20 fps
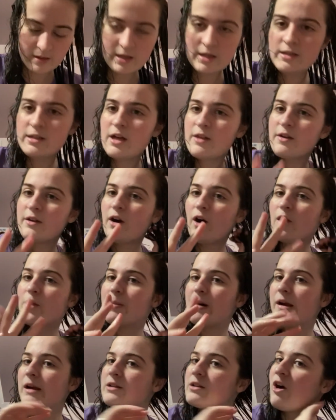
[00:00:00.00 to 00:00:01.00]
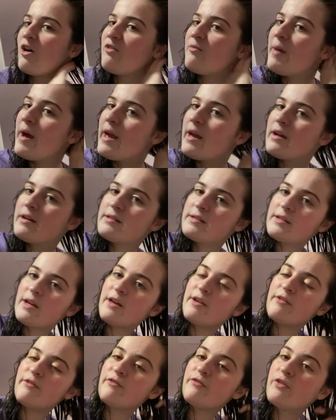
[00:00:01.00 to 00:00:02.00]
Now that all the product's off my hands
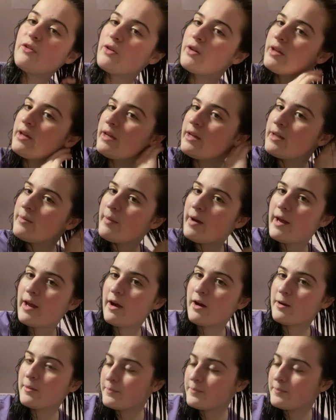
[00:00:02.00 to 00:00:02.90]
and fully in my hair,